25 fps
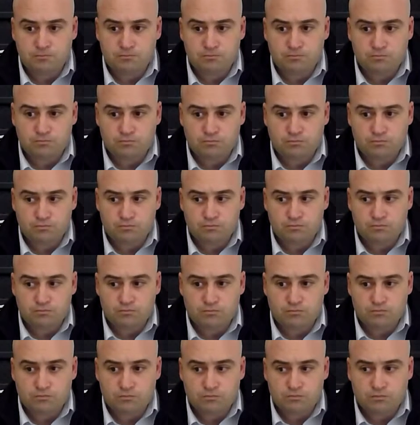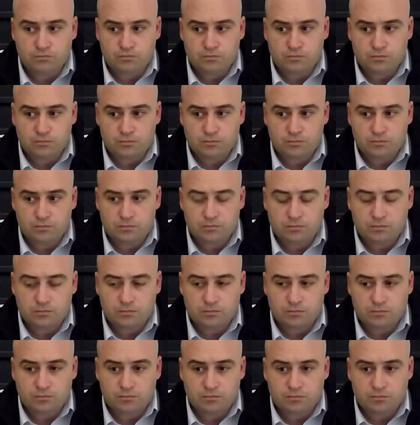
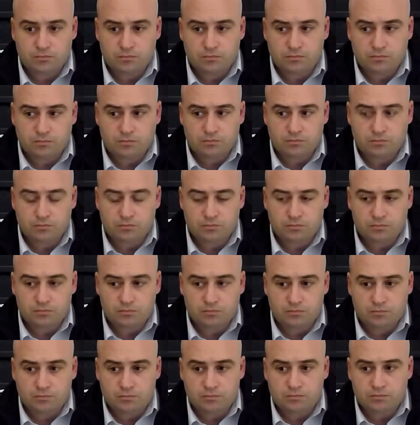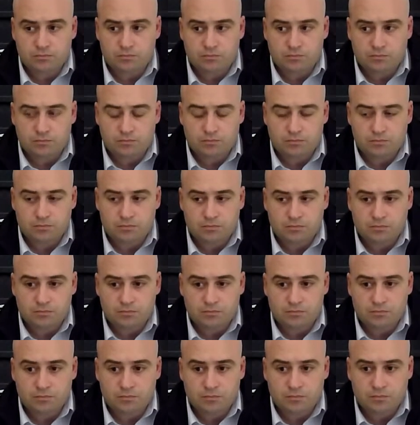
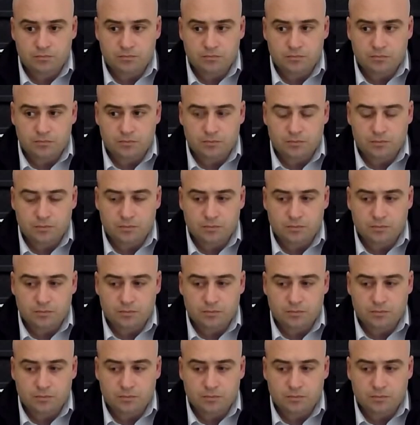No one is speaking in this clip.